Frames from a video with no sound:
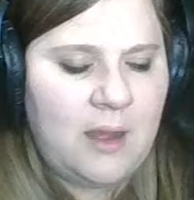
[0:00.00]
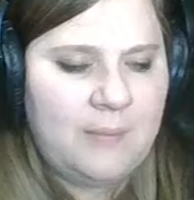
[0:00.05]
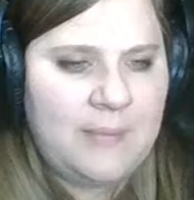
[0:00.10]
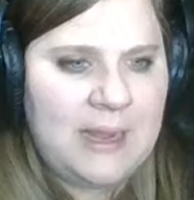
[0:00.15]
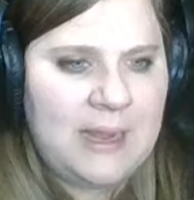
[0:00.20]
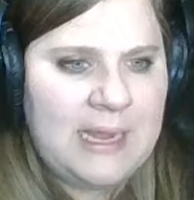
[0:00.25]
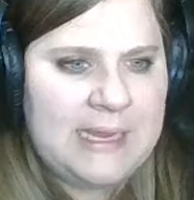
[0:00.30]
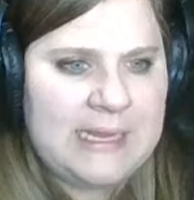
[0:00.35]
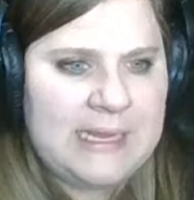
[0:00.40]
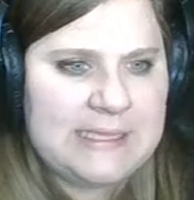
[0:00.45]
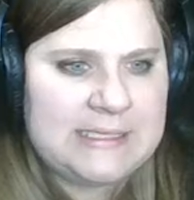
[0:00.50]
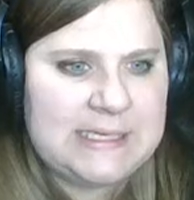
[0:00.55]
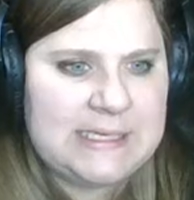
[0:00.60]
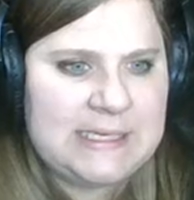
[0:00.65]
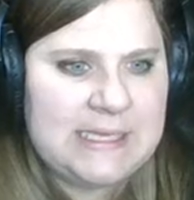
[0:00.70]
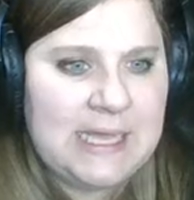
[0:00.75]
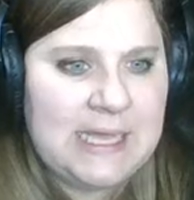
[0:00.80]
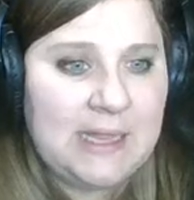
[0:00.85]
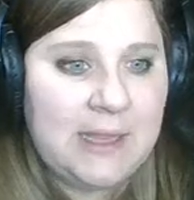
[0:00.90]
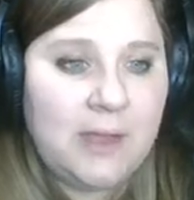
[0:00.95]
mine it's in
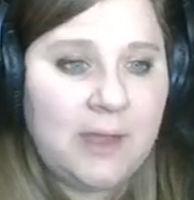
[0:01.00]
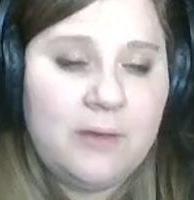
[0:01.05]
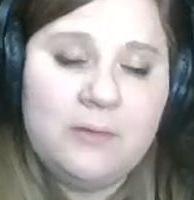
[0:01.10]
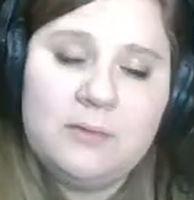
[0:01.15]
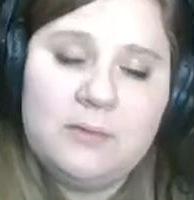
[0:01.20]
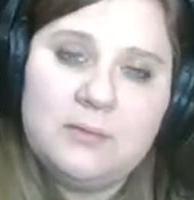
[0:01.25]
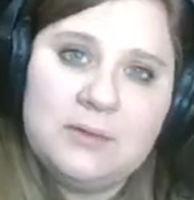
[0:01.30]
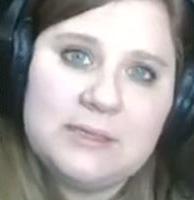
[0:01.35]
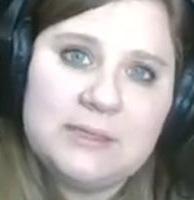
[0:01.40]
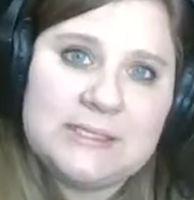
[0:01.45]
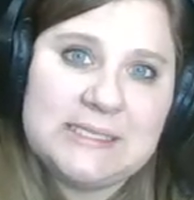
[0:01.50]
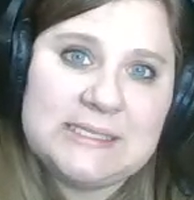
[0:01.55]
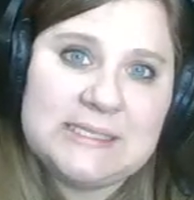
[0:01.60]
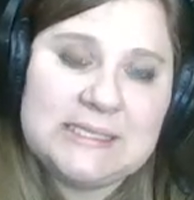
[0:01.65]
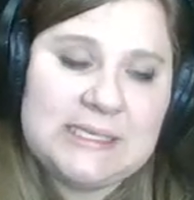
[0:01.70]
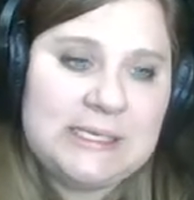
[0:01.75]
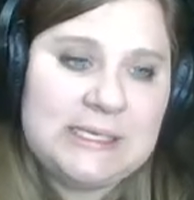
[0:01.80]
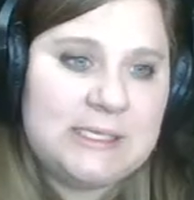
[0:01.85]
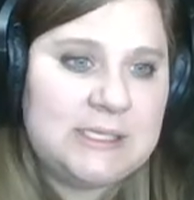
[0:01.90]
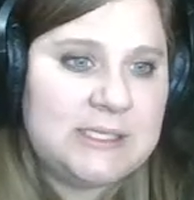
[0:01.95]
yellow. It says
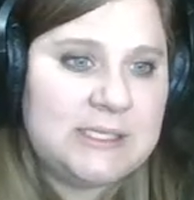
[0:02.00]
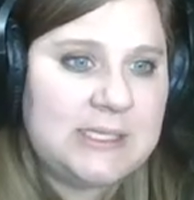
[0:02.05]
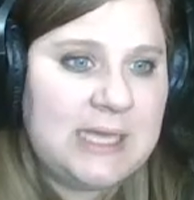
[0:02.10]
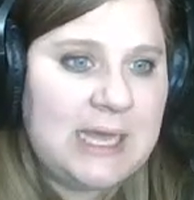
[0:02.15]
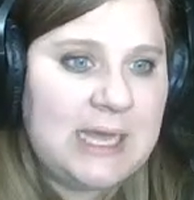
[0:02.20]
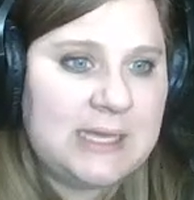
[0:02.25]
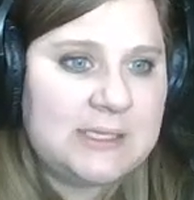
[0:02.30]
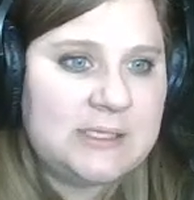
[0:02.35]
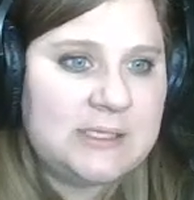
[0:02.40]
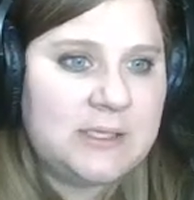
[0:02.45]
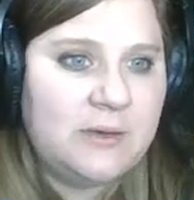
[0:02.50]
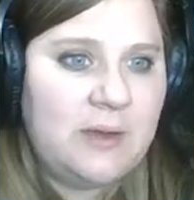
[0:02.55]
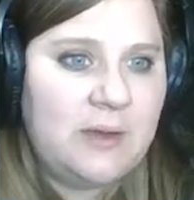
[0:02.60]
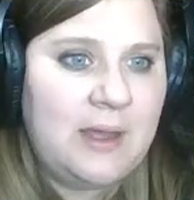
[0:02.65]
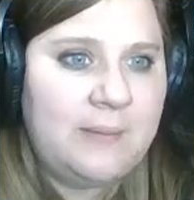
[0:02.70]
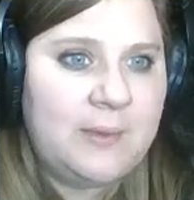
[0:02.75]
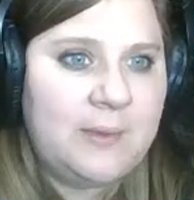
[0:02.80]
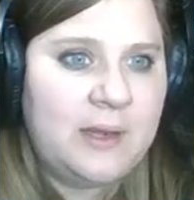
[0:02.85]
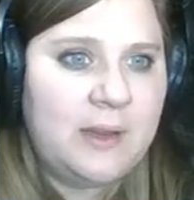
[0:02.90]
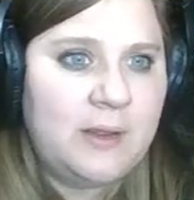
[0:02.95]
e to the x. So
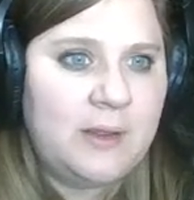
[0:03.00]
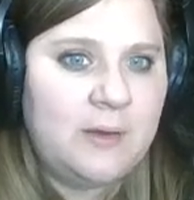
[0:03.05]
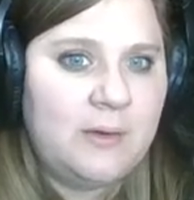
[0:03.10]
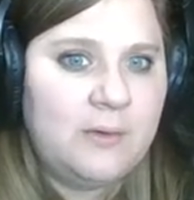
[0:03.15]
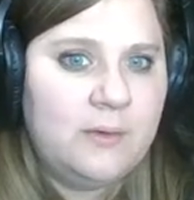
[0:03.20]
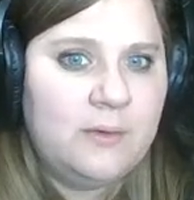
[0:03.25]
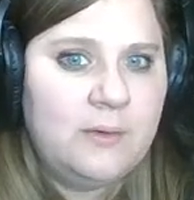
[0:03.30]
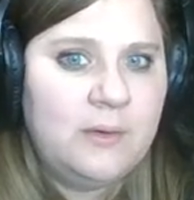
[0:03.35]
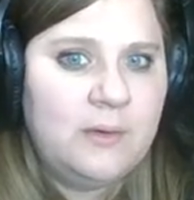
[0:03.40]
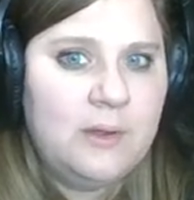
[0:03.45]
I'm going to go